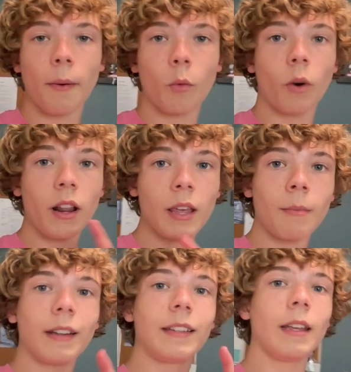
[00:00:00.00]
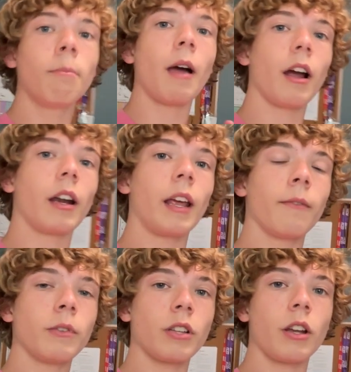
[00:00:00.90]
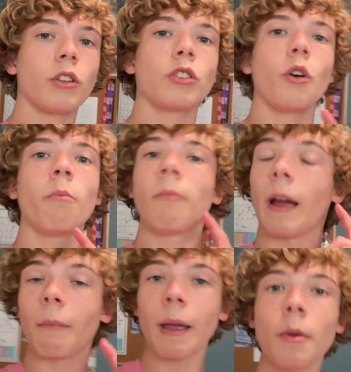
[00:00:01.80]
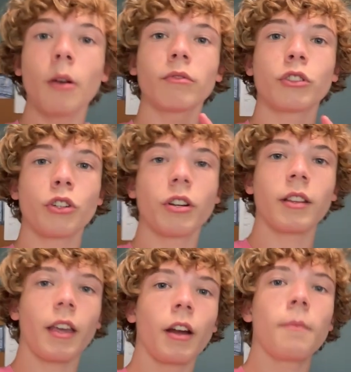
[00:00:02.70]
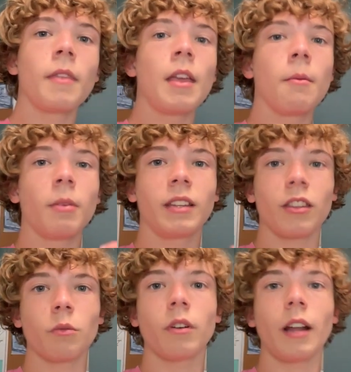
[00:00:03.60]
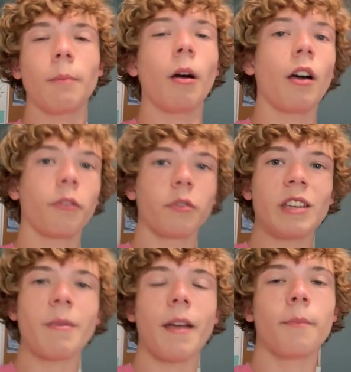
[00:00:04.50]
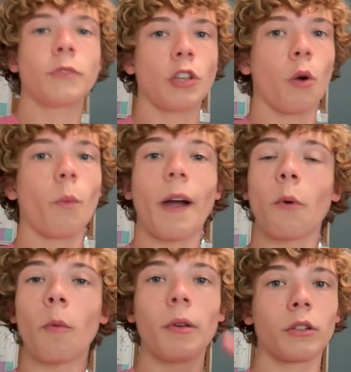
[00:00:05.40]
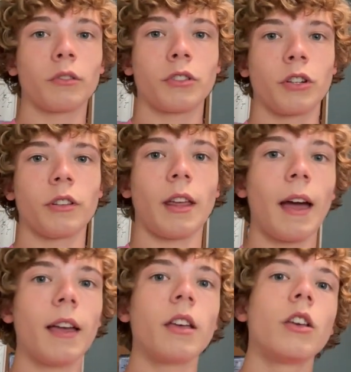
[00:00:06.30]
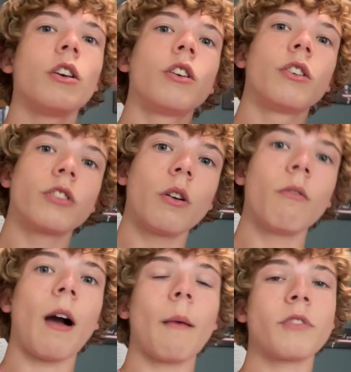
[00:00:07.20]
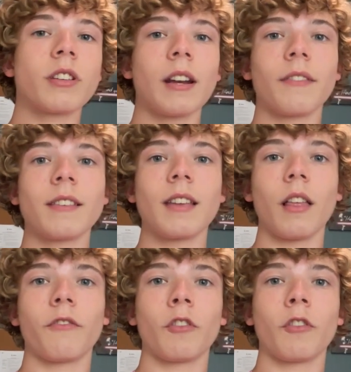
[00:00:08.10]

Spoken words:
one of them I did buy on Amazon, so I might to return it there, but the other one I bought through eBay, so I won't be able to return that. So I'm just gonna have to sell it for